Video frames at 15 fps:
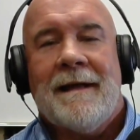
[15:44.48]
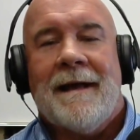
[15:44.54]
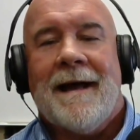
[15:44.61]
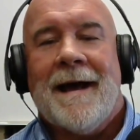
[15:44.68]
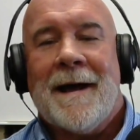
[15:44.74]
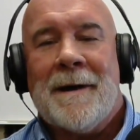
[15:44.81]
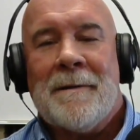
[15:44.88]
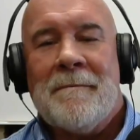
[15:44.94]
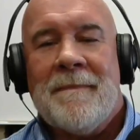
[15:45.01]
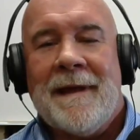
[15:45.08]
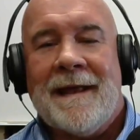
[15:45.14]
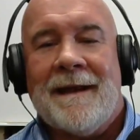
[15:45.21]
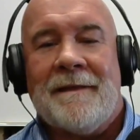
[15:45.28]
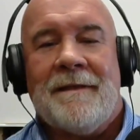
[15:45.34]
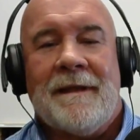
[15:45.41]
Um,
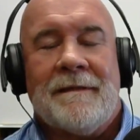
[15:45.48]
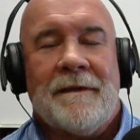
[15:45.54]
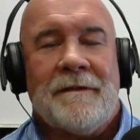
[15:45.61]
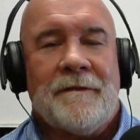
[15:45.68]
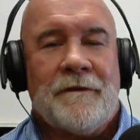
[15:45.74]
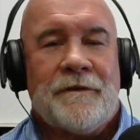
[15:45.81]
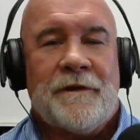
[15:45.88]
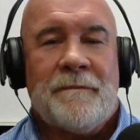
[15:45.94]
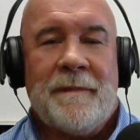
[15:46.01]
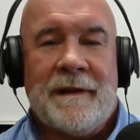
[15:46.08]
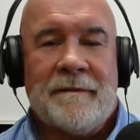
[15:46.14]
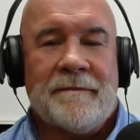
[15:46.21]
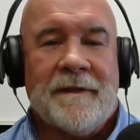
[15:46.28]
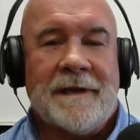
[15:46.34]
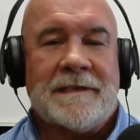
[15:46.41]
and I think that there should be
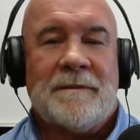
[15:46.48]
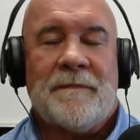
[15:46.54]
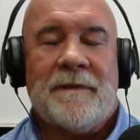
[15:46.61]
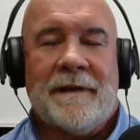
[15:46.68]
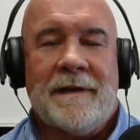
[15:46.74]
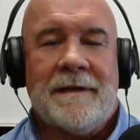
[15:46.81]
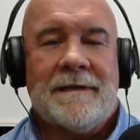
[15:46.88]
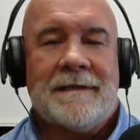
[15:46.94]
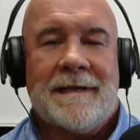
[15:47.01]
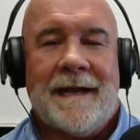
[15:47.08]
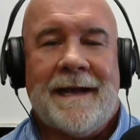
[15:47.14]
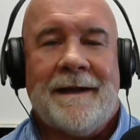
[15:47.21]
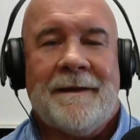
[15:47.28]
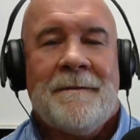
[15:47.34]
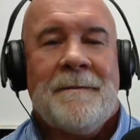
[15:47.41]
the flexibility to
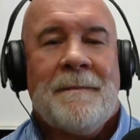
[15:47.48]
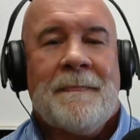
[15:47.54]
say,